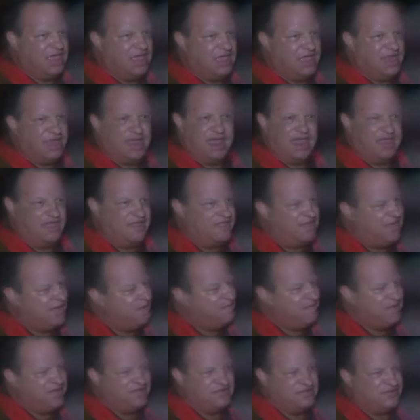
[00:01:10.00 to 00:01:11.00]
and
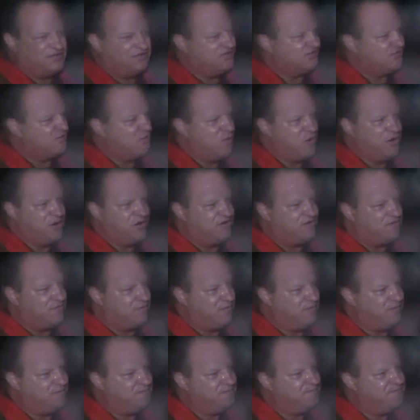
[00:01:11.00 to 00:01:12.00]
that makes it just
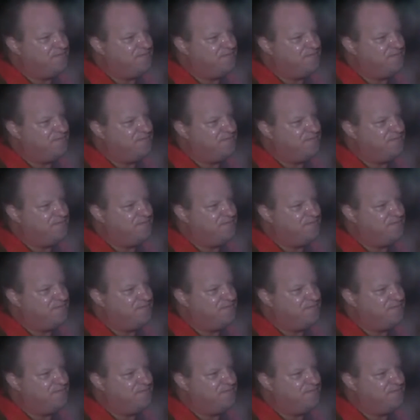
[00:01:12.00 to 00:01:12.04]
wonderful.